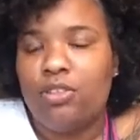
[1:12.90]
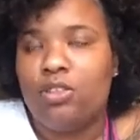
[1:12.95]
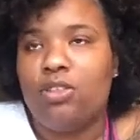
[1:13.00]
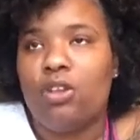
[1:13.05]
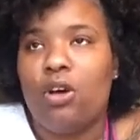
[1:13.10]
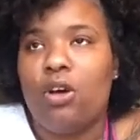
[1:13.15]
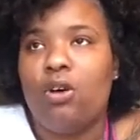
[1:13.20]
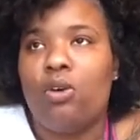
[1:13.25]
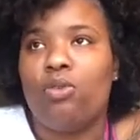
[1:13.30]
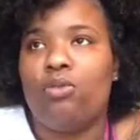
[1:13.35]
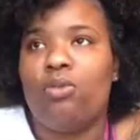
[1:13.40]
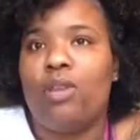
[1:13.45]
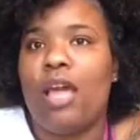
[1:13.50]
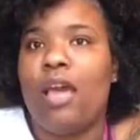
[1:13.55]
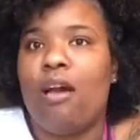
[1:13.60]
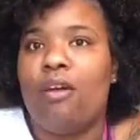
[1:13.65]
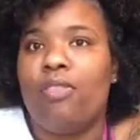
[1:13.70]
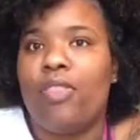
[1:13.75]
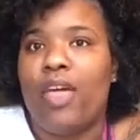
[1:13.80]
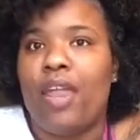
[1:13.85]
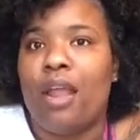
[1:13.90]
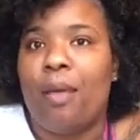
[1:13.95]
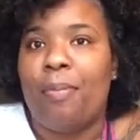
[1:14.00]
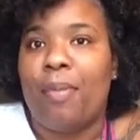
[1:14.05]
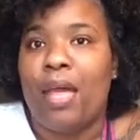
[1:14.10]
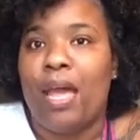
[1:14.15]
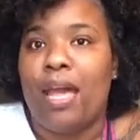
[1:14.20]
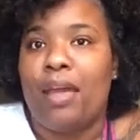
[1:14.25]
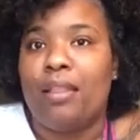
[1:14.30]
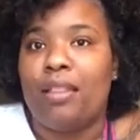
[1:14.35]
So now that I'm
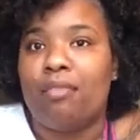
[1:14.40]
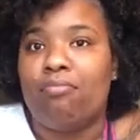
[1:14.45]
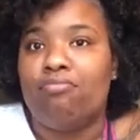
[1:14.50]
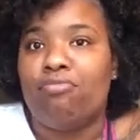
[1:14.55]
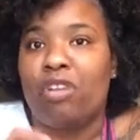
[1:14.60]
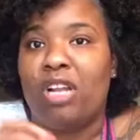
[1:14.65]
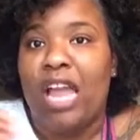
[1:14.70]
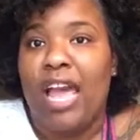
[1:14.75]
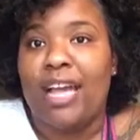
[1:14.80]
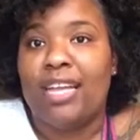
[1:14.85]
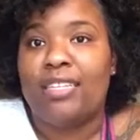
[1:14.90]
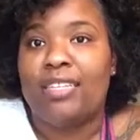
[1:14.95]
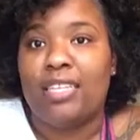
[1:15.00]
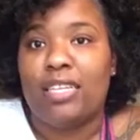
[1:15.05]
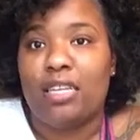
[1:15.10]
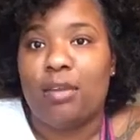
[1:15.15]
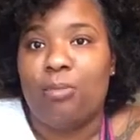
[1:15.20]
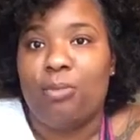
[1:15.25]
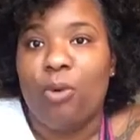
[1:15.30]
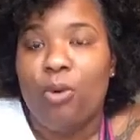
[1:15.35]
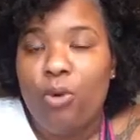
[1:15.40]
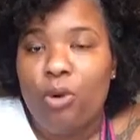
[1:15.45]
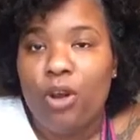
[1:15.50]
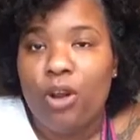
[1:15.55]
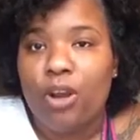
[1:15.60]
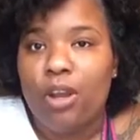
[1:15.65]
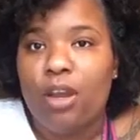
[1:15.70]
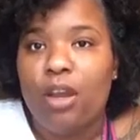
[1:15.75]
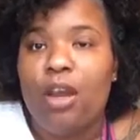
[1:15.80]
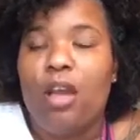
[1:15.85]
not relaxed
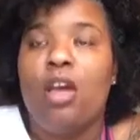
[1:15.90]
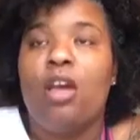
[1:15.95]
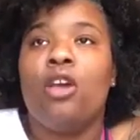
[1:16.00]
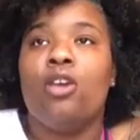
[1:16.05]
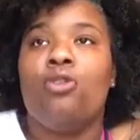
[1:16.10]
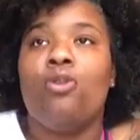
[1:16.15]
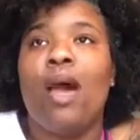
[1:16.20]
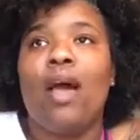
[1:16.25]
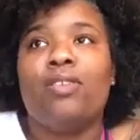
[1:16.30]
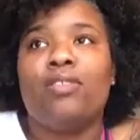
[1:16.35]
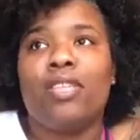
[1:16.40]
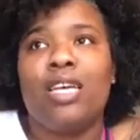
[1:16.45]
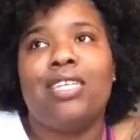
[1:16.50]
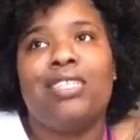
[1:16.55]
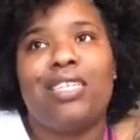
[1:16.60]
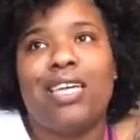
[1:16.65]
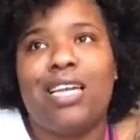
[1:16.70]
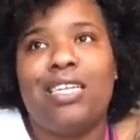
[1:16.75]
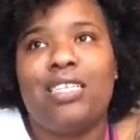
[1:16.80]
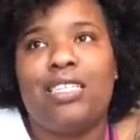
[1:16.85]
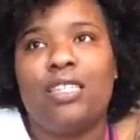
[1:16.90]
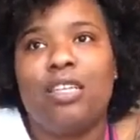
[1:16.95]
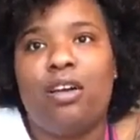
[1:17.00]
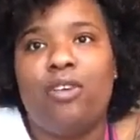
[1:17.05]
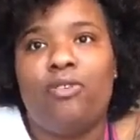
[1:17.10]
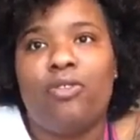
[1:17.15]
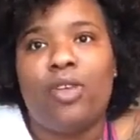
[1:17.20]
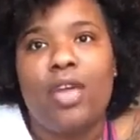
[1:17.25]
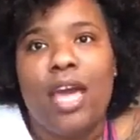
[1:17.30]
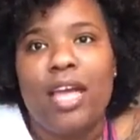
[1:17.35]
anymore, you have to educate
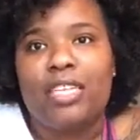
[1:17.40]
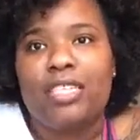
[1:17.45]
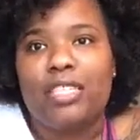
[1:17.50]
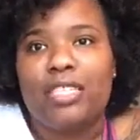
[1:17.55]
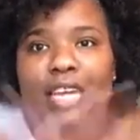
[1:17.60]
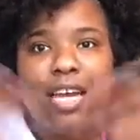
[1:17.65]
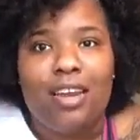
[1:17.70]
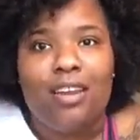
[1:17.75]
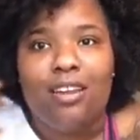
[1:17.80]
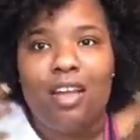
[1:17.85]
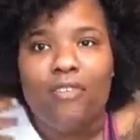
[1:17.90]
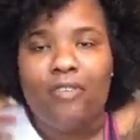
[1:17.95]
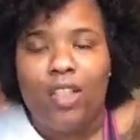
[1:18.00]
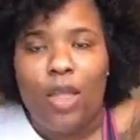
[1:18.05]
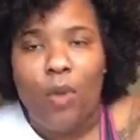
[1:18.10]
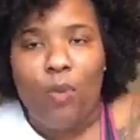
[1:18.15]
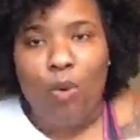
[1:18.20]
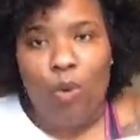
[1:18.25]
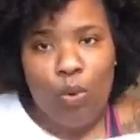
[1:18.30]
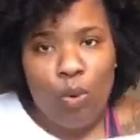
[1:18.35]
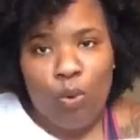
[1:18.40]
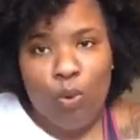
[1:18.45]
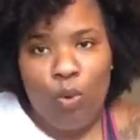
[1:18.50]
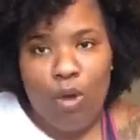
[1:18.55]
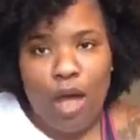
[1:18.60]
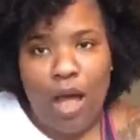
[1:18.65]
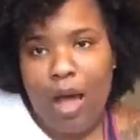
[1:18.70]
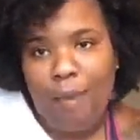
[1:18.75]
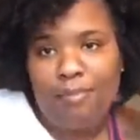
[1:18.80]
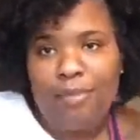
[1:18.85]
yourself. You can't just cut it off and like, whoo,
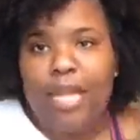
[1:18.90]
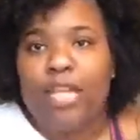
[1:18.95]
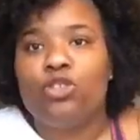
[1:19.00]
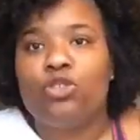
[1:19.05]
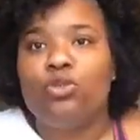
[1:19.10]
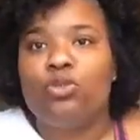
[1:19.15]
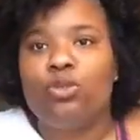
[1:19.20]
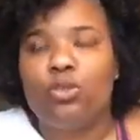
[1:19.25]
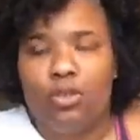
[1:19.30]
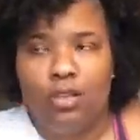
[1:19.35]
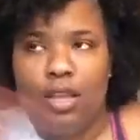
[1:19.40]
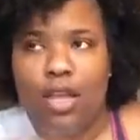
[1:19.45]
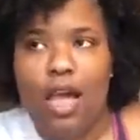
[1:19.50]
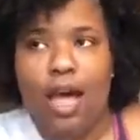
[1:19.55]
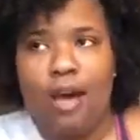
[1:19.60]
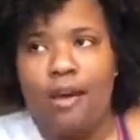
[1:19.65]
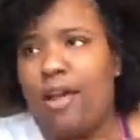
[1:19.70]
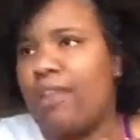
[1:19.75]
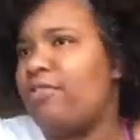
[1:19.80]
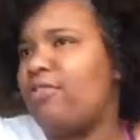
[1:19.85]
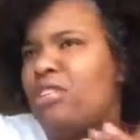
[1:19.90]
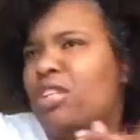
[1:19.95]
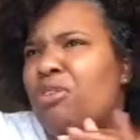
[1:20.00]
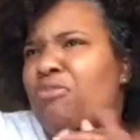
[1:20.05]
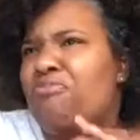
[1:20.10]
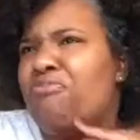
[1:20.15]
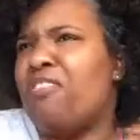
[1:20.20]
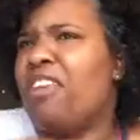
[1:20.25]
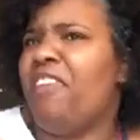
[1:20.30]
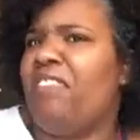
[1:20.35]
I'm natural. I know
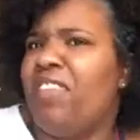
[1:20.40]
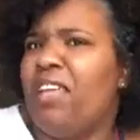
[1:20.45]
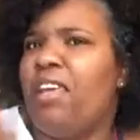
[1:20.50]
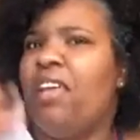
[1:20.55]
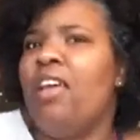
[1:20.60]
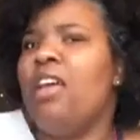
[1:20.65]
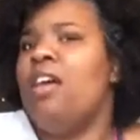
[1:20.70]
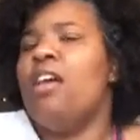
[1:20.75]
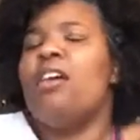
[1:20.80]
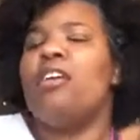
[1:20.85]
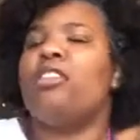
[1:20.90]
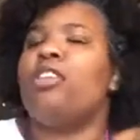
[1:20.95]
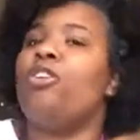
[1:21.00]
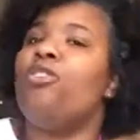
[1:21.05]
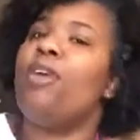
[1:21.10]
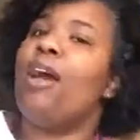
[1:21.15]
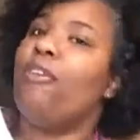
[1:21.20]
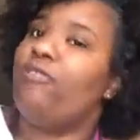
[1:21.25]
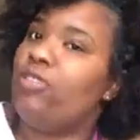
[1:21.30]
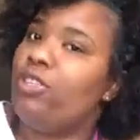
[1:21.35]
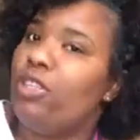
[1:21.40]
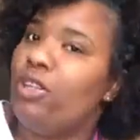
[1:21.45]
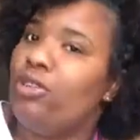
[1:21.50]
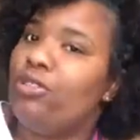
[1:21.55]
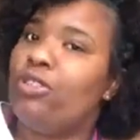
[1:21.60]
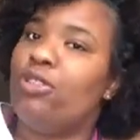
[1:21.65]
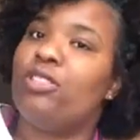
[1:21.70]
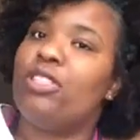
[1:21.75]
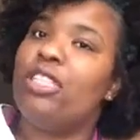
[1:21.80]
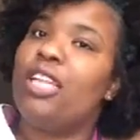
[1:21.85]
nothing. So you do have to know.
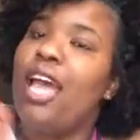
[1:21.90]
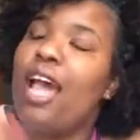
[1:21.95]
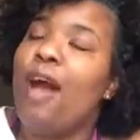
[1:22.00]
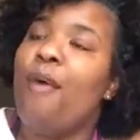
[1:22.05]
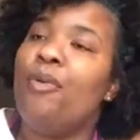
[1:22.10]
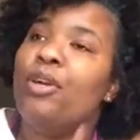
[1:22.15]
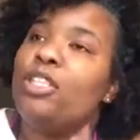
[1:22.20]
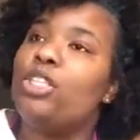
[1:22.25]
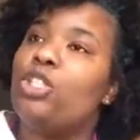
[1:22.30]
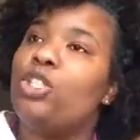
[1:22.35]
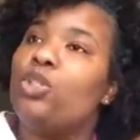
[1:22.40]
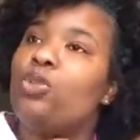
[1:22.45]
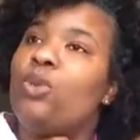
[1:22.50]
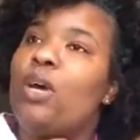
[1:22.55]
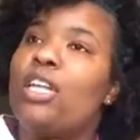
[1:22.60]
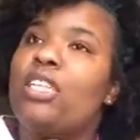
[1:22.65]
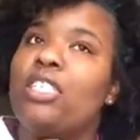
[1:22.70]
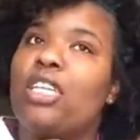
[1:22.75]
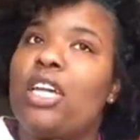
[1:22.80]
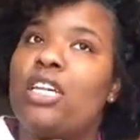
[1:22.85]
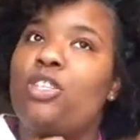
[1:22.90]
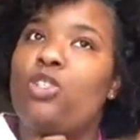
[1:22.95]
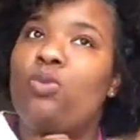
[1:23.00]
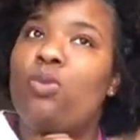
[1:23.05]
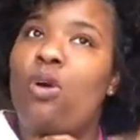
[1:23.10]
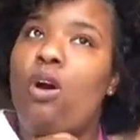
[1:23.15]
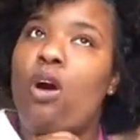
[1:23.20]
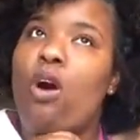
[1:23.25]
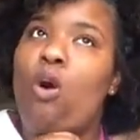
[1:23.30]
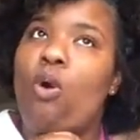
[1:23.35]
So today I want to educate you
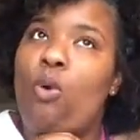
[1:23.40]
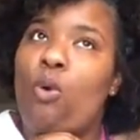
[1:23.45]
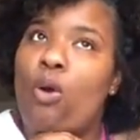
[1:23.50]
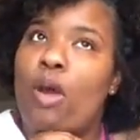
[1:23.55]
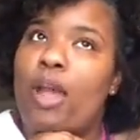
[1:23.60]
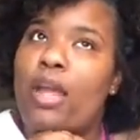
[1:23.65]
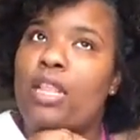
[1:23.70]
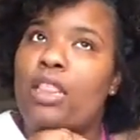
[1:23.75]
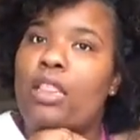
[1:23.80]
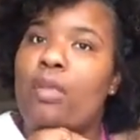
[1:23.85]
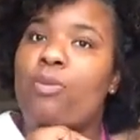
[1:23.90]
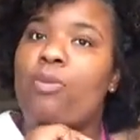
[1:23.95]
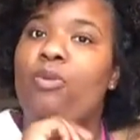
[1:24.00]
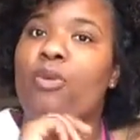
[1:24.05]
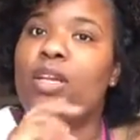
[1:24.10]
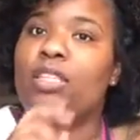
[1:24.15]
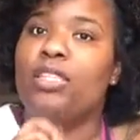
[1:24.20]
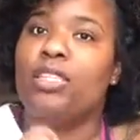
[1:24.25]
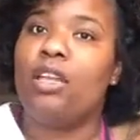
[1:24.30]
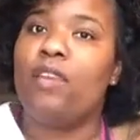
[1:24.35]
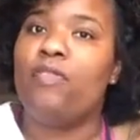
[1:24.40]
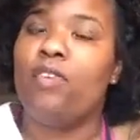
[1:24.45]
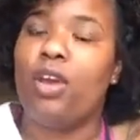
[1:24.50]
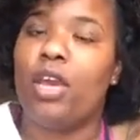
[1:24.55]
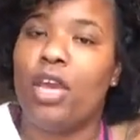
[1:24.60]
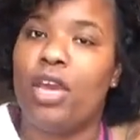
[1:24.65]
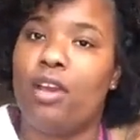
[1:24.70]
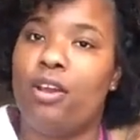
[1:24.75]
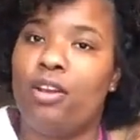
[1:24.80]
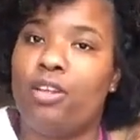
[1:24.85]
all on the porosity of your
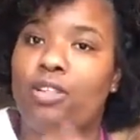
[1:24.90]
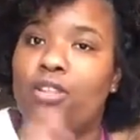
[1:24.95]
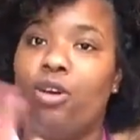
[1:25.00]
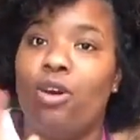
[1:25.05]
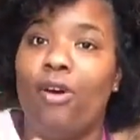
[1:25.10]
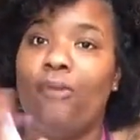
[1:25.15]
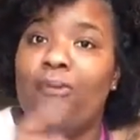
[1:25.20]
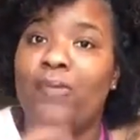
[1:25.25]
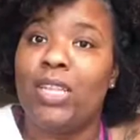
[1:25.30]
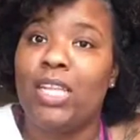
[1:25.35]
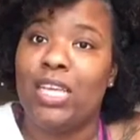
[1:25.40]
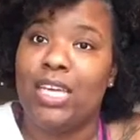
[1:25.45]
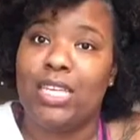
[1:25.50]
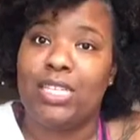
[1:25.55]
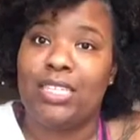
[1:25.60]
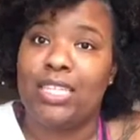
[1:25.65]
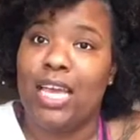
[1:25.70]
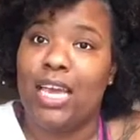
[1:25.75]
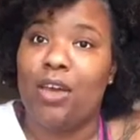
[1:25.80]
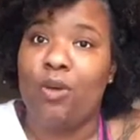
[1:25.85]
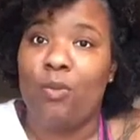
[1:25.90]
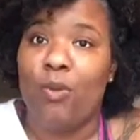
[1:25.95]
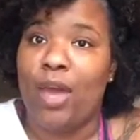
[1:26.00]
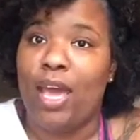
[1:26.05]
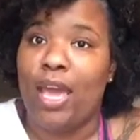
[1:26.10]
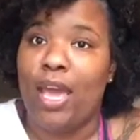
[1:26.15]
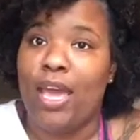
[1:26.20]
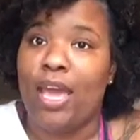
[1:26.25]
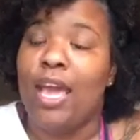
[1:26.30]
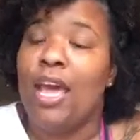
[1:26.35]
hair. So hopefully it can take
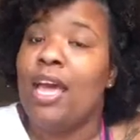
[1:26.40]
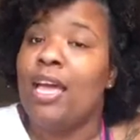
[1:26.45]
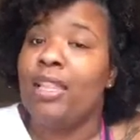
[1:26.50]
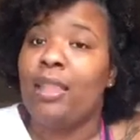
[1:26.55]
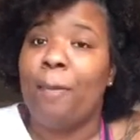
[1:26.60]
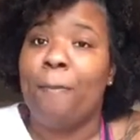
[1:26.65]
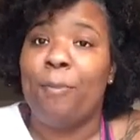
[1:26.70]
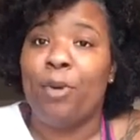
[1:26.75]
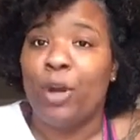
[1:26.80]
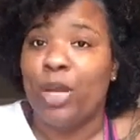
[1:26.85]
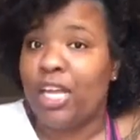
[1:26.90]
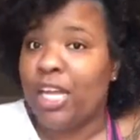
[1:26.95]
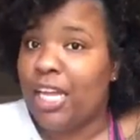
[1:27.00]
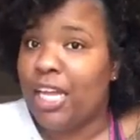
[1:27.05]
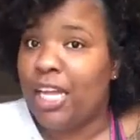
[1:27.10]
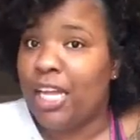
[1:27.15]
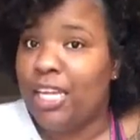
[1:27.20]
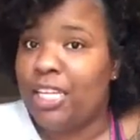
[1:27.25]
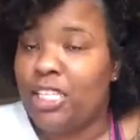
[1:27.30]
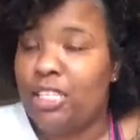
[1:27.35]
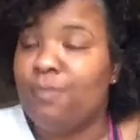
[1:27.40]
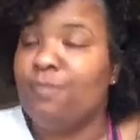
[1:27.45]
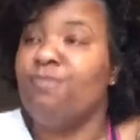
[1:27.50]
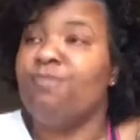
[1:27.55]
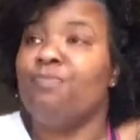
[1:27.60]
away the breakage